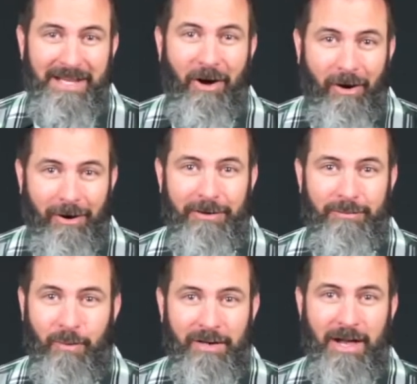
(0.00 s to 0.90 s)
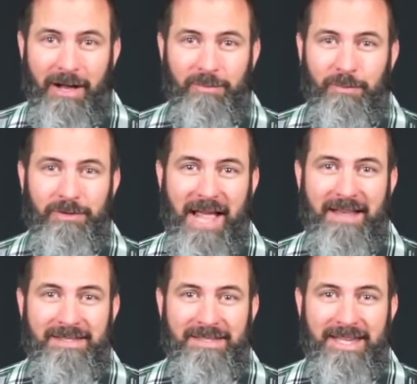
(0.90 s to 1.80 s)
hard what God's word
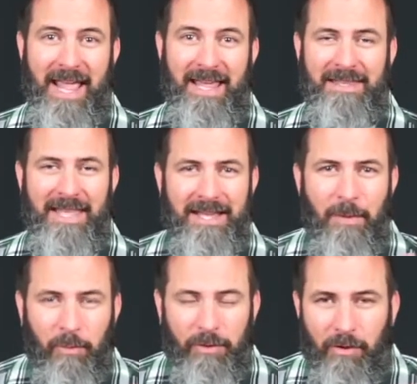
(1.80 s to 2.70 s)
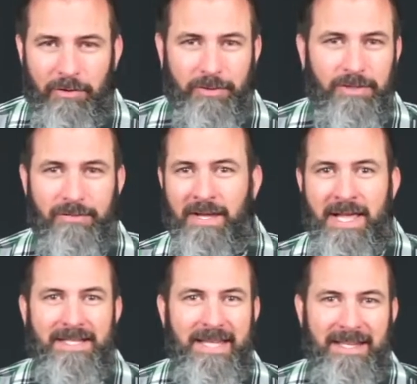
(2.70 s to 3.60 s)
has to say. And they come up with all sorts of
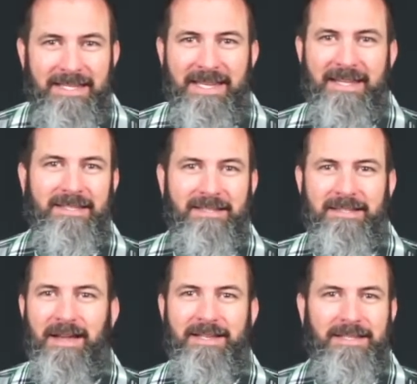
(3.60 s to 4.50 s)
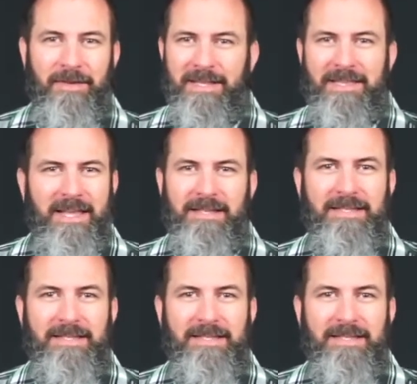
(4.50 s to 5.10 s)
techniques and scientific things.